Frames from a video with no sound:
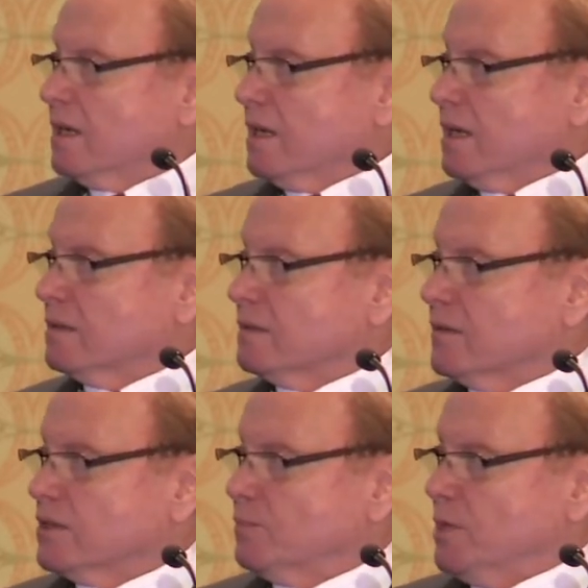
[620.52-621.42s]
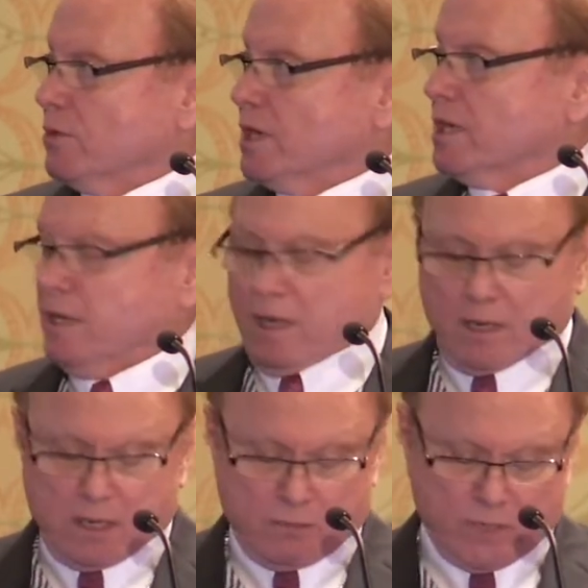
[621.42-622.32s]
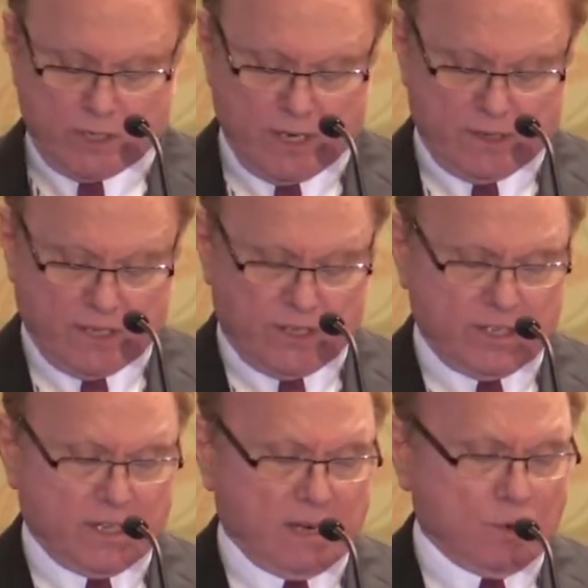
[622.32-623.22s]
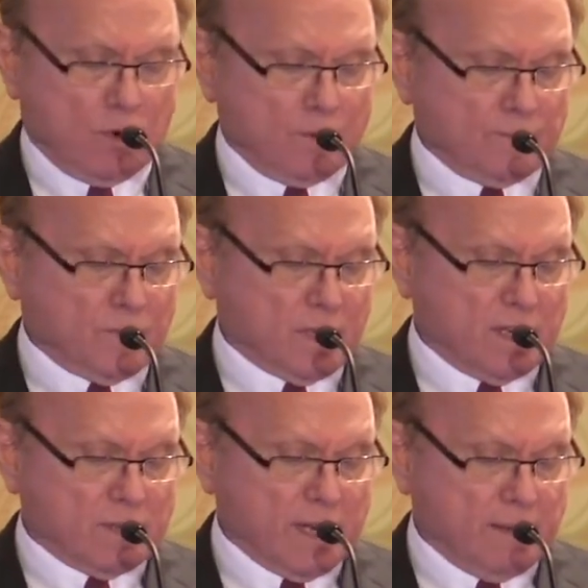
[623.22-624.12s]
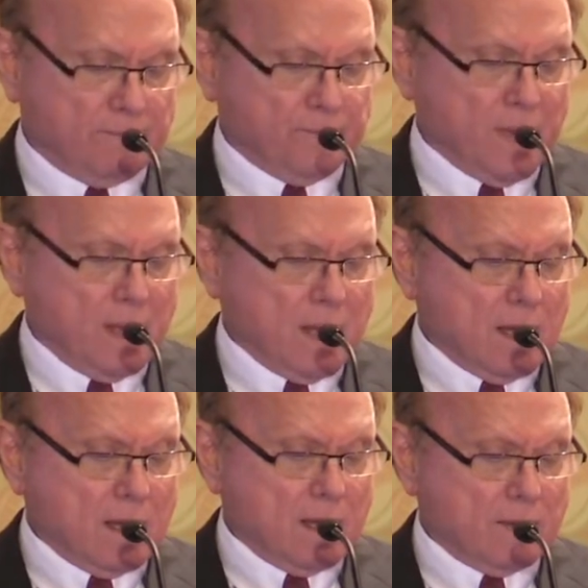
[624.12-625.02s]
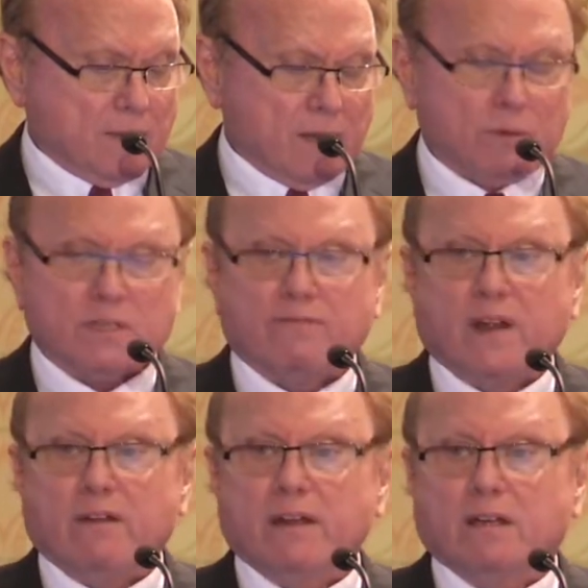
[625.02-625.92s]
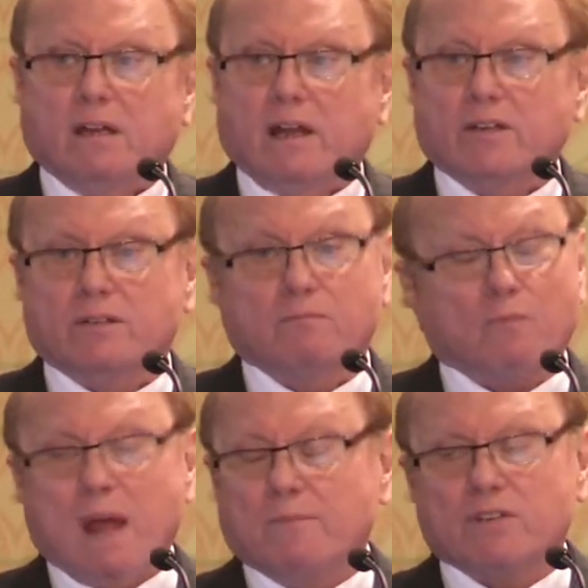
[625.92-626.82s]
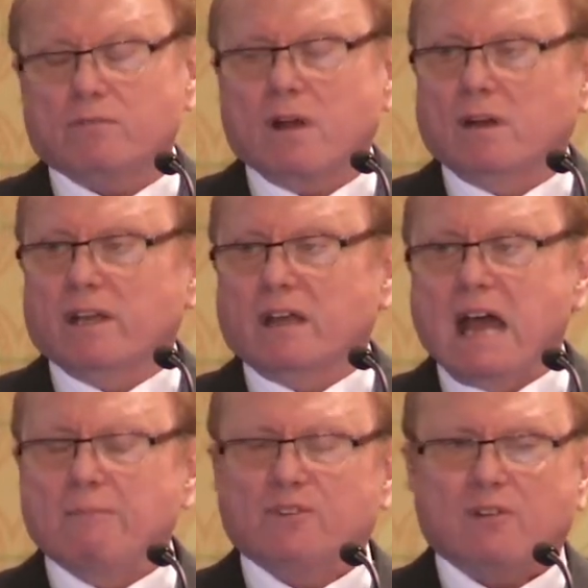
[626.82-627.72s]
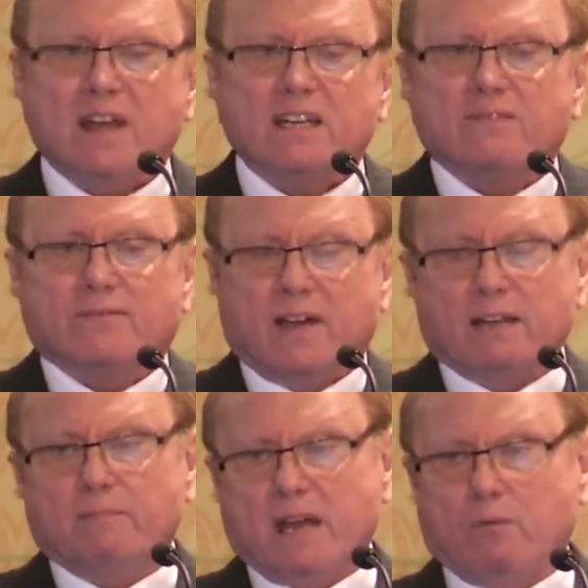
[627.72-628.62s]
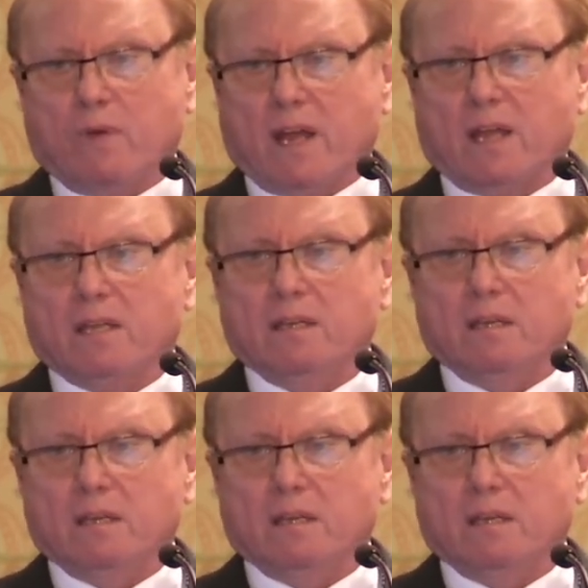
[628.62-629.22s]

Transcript: and this beauty, which doesn't exist anymore, teclistamab, it was a varied collection. I'm struggling. I'm trying to find my way,